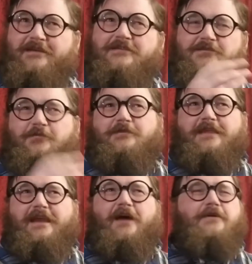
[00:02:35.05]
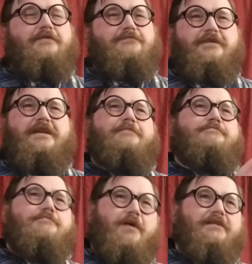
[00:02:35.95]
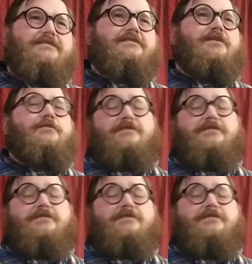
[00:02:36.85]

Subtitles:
sort that out, you read it much slower,